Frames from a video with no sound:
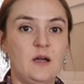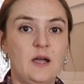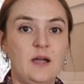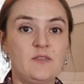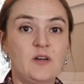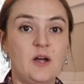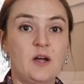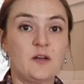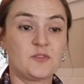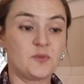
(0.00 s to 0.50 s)

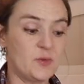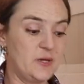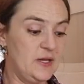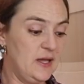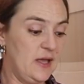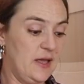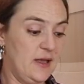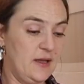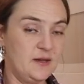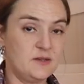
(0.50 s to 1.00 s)
I've got
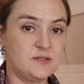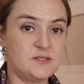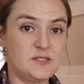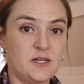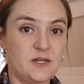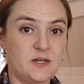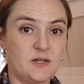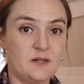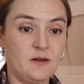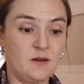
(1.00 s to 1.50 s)
three eggs
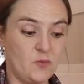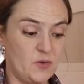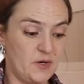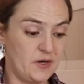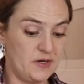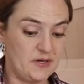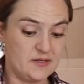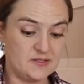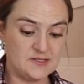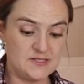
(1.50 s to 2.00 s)
here. We're
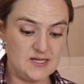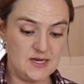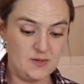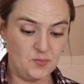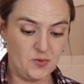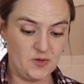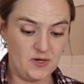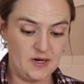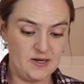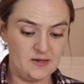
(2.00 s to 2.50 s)
gonna
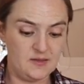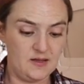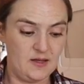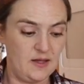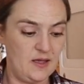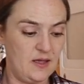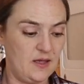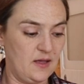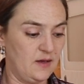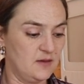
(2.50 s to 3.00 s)
separate
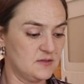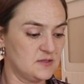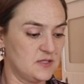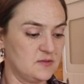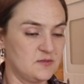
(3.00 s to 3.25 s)
the eggs.